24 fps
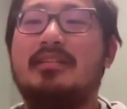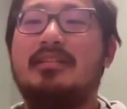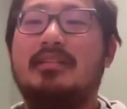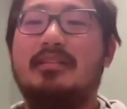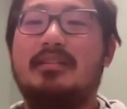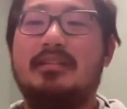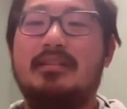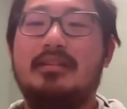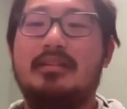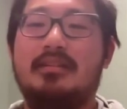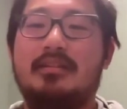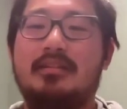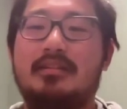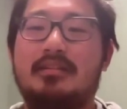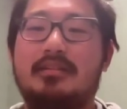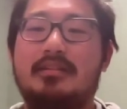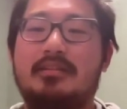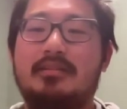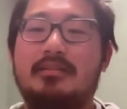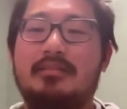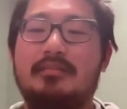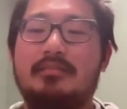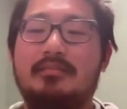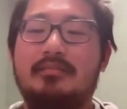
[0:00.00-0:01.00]
the
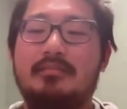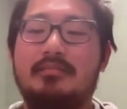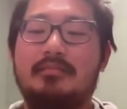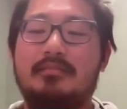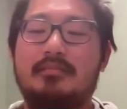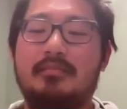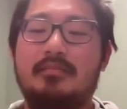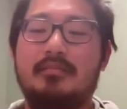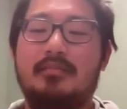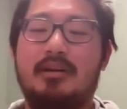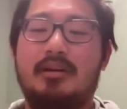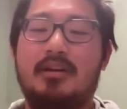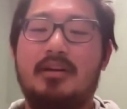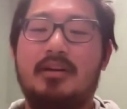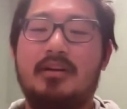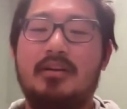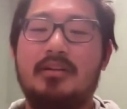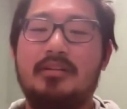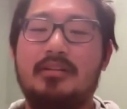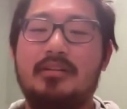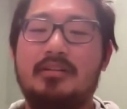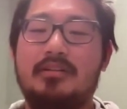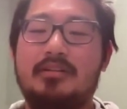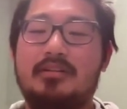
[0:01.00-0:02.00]

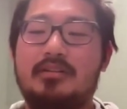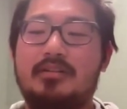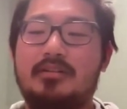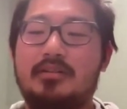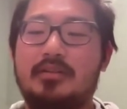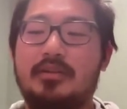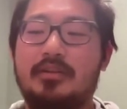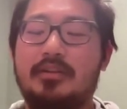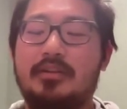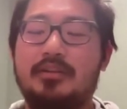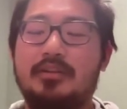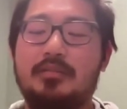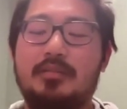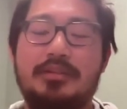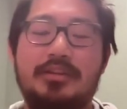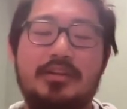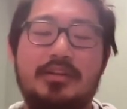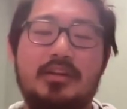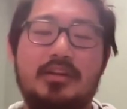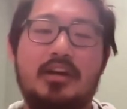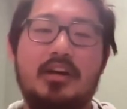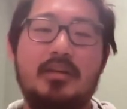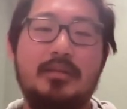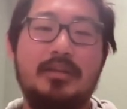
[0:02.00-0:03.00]
artists doing things, but
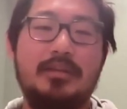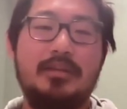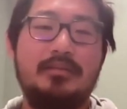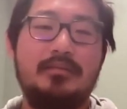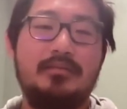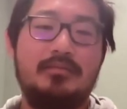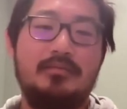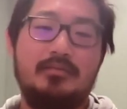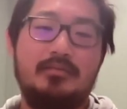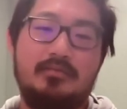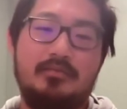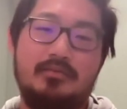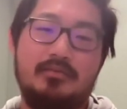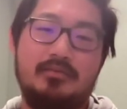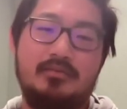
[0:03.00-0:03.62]
the economy